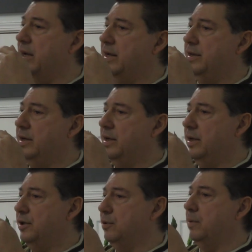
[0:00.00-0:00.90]
and
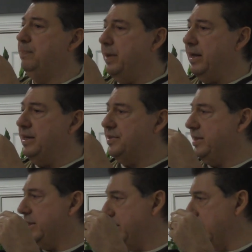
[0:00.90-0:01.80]
you appease
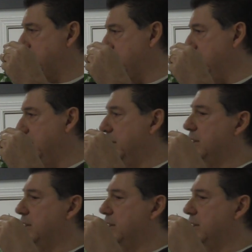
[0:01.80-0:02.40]
the addiction.